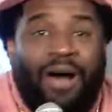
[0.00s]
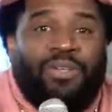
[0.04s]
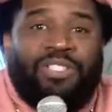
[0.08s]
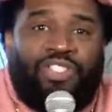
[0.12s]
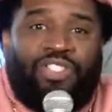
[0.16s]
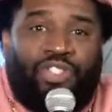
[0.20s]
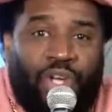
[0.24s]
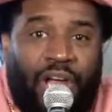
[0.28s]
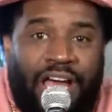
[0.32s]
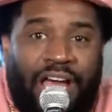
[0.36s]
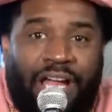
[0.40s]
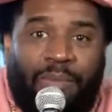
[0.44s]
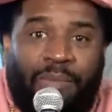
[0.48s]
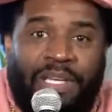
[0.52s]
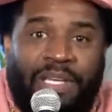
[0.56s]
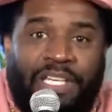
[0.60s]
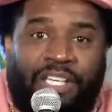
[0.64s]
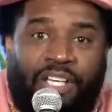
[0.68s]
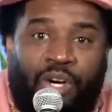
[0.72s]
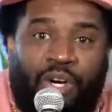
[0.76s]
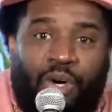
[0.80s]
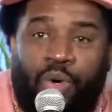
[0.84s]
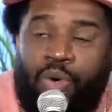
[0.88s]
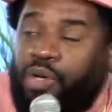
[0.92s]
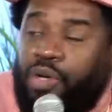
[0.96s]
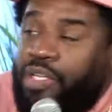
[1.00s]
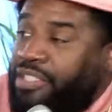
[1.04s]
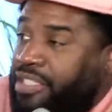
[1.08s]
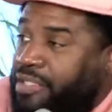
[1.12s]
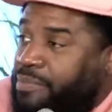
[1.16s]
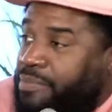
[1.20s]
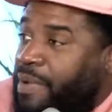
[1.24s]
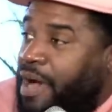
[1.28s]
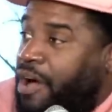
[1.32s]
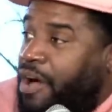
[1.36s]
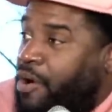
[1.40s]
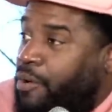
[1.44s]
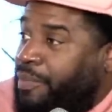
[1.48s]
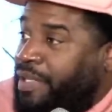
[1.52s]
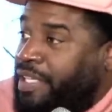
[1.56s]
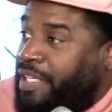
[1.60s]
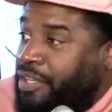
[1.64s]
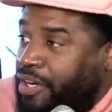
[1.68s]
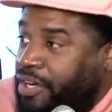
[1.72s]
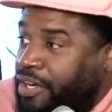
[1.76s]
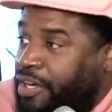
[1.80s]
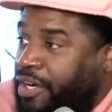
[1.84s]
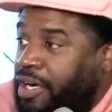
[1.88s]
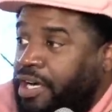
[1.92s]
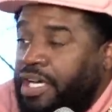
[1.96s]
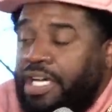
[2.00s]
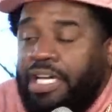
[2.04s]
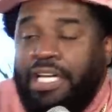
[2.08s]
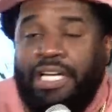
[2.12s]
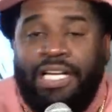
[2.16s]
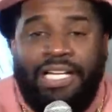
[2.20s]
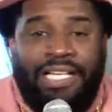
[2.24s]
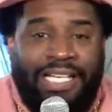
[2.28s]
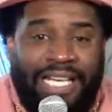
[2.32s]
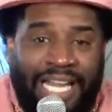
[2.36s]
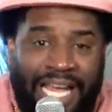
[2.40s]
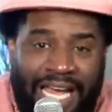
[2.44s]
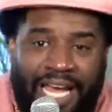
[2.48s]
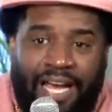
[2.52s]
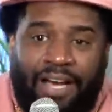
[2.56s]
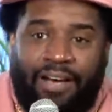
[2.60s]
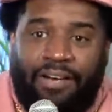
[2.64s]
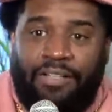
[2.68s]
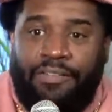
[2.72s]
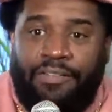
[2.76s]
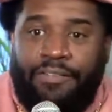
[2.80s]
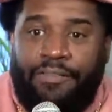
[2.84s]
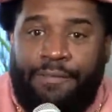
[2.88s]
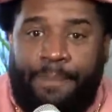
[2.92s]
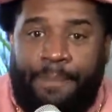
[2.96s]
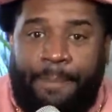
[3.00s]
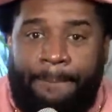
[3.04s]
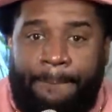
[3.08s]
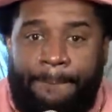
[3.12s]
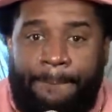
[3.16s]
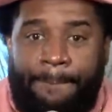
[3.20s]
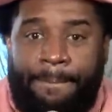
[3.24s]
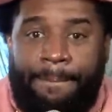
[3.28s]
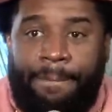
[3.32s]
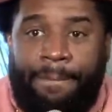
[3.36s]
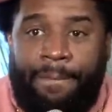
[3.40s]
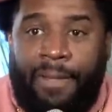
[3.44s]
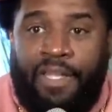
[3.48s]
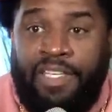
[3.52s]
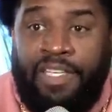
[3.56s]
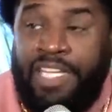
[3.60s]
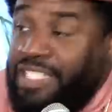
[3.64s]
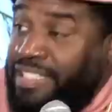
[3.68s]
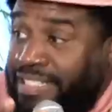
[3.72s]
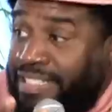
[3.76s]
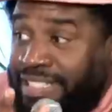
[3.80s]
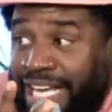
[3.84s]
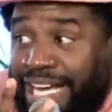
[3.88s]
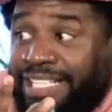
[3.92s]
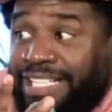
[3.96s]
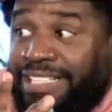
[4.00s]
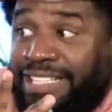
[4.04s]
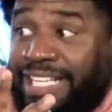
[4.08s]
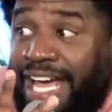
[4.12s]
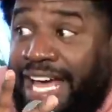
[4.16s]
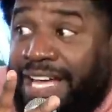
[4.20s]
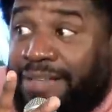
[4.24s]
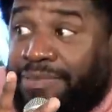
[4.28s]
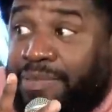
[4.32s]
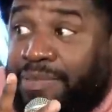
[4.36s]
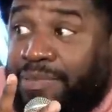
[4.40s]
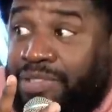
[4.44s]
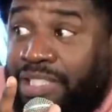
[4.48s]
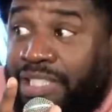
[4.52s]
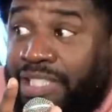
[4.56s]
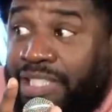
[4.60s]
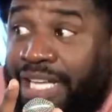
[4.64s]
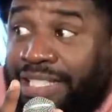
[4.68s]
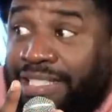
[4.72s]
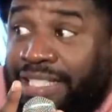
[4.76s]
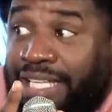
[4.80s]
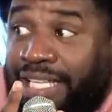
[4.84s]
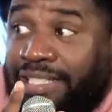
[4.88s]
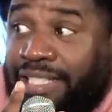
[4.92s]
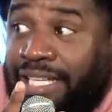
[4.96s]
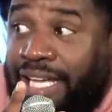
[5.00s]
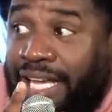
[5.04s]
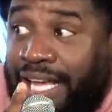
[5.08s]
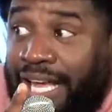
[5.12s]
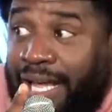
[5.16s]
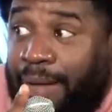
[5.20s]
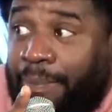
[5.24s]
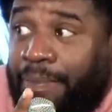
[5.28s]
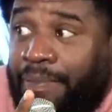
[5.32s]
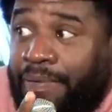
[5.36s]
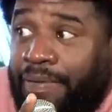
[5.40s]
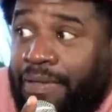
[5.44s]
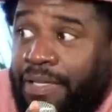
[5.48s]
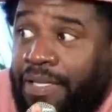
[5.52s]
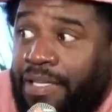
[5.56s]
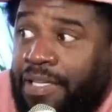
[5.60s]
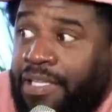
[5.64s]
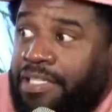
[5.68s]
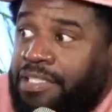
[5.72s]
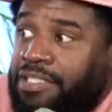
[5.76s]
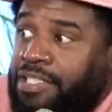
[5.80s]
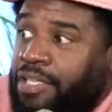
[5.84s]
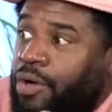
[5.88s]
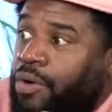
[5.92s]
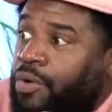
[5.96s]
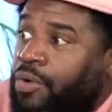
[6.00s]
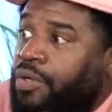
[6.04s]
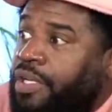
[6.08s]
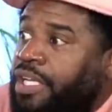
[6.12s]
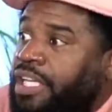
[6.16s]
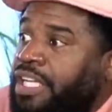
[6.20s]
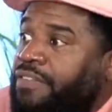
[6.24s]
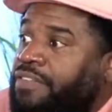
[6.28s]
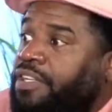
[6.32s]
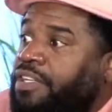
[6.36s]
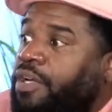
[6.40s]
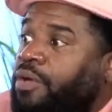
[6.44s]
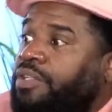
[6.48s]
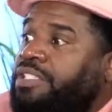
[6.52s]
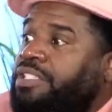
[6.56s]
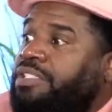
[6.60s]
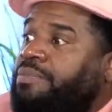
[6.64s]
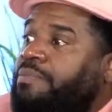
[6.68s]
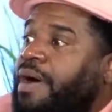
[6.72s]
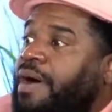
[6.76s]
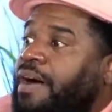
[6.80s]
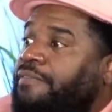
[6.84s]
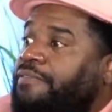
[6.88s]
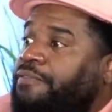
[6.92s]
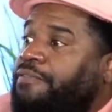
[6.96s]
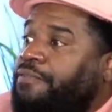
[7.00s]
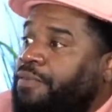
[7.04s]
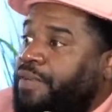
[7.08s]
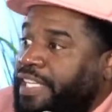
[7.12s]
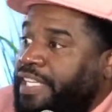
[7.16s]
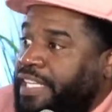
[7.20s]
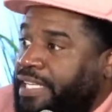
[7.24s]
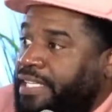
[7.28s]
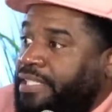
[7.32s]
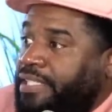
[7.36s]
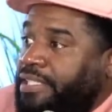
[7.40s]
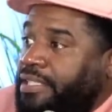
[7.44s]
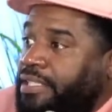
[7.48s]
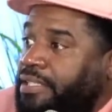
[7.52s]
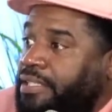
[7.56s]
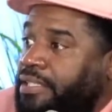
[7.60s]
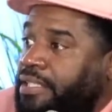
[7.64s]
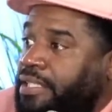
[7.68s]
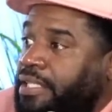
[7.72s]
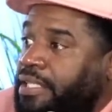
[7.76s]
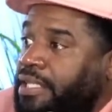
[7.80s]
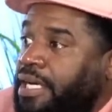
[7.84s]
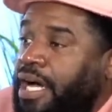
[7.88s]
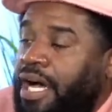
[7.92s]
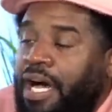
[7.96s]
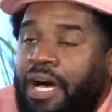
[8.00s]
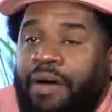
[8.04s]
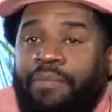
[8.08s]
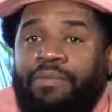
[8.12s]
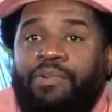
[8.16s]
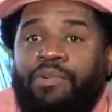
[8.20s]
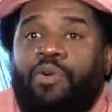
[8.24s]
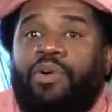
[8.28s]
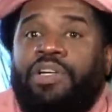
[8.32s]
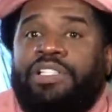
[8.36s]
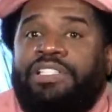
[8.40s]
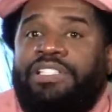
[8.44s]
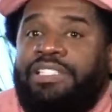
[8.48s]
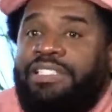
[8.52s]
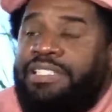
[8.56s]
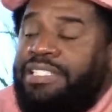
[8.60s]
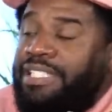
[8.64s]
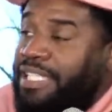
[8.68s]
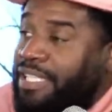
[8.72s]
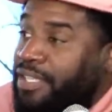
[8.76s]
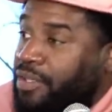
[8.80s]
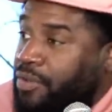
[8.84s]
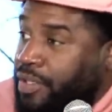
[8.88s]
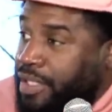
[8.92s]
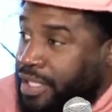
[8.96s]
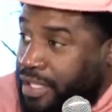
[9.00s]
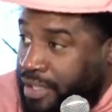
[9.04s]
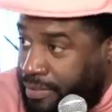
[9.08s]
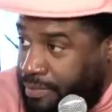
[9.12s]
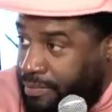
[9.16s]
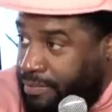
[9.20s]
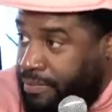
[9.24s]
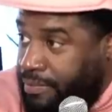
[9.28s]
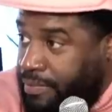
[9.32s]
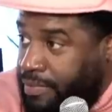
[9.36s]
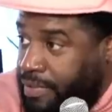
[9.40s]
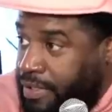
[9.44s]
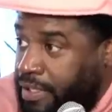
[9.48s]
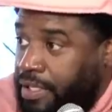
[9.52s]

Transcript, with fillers: but I was trying to be cool because it's my homie girl. Now, this is the second time some shit like that that happened. So even though this is my friend, I'm going to tell him.